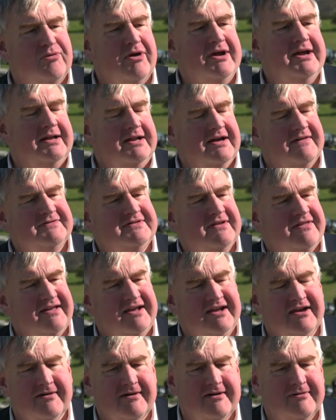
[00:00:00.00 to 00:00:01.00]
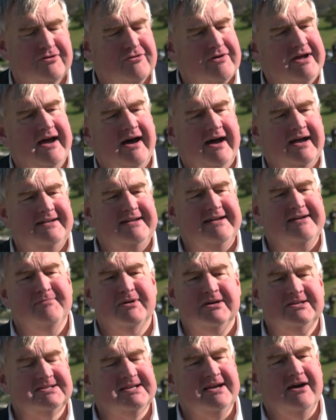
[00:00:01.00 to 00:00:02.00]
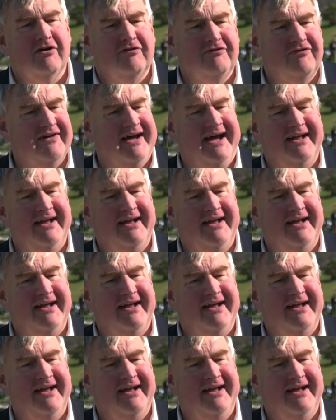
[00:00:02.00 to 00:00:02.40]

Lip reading: bright enough to think of a great idea myself.